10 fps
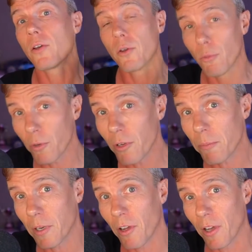wouldn't it
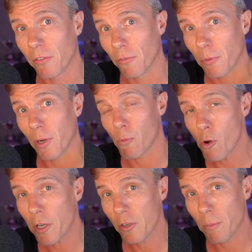be nice if when I
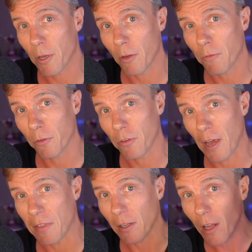walk into my office
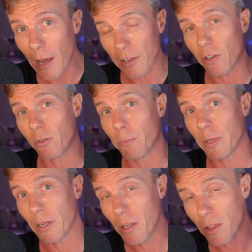and the light is
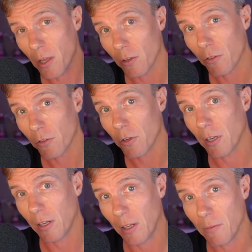beneath a
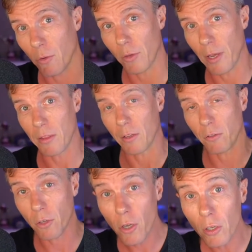certain level and there's
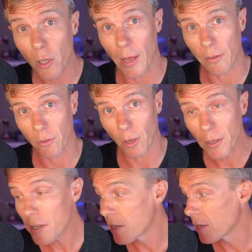no lights
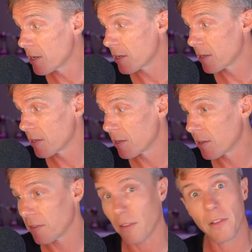on,
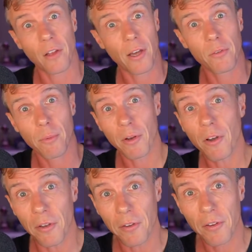that the lights went
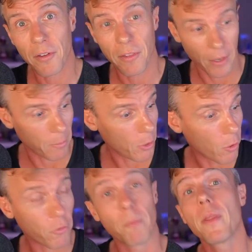on? That'd be
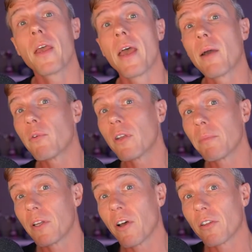awesome. And wouldn't it
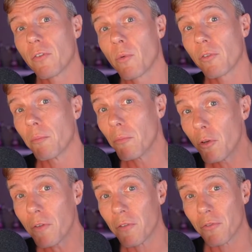be nice if I wasn't
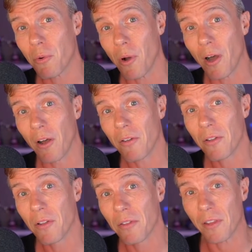moving for a while
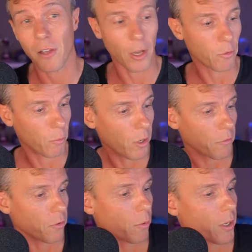that the lights went
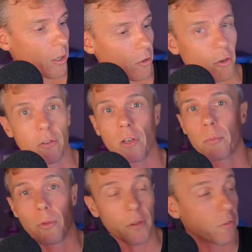off? So what I'm going to do is I'm going to
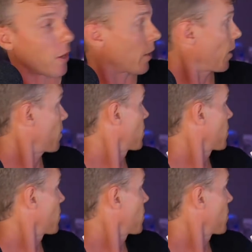put this sucker